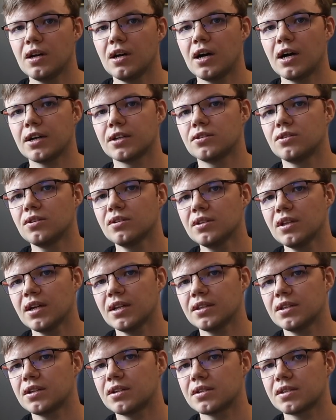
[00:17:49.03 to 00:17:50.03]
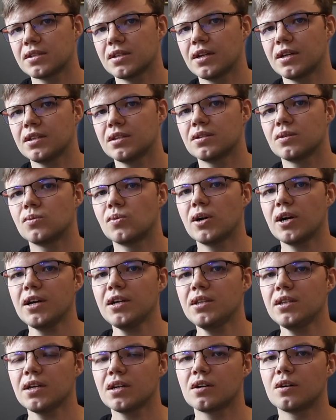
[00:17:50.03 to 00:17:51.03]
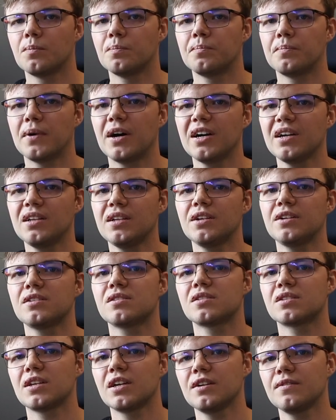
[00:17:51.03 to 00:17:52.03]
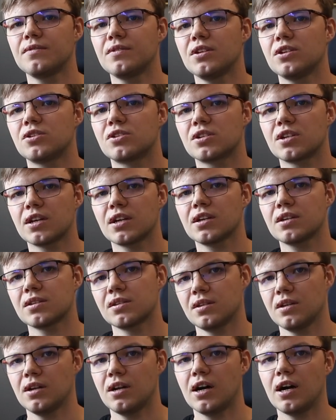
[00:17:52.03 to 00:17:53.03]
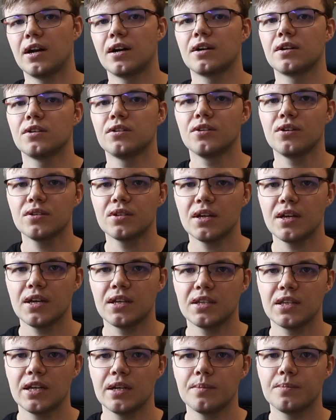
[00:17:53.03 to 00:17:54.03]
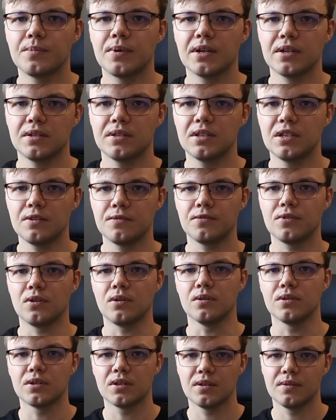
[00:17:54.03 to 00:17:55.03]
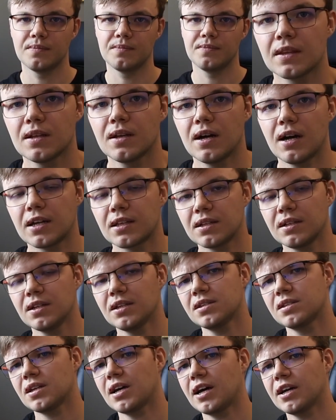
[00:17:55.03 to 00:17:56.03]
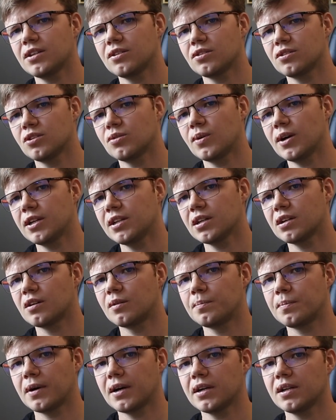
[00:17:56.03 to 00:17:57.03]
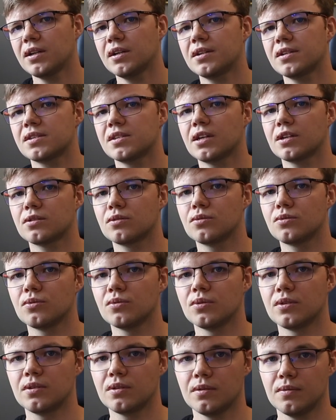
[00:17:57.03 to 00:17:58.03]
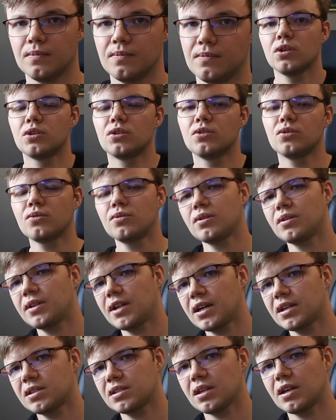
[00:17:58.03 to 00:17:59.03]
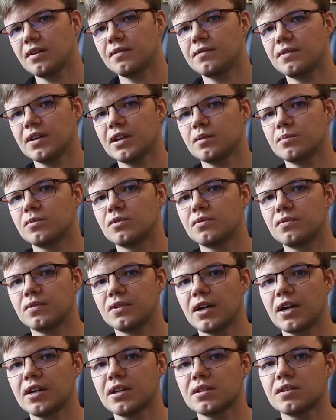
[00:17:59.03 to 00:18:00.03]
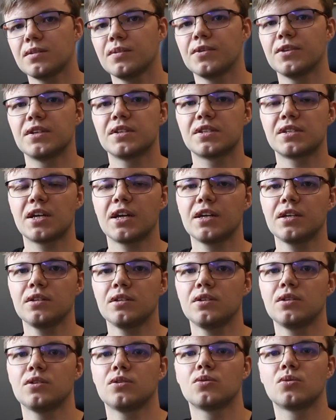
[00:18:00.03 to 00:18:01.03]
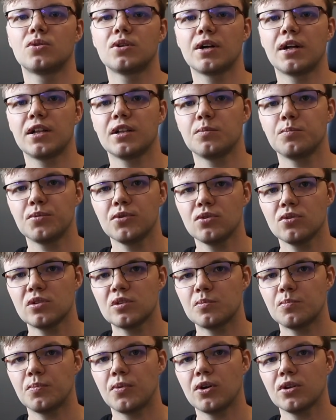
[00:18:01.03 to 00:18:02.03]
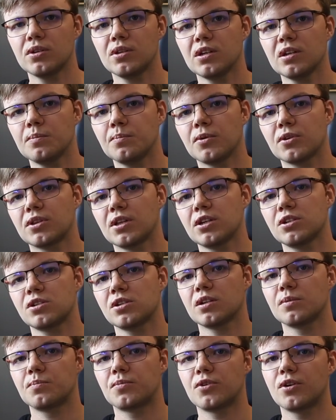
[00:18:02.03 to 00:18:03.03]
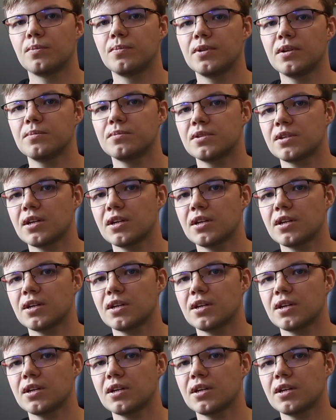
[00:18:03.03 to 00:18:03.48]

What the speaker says: I don't understand why the compiler safety checks are not enabled by default. At least I don't know any compilers that do it. Utilize available flags designed to help you spotting potential problems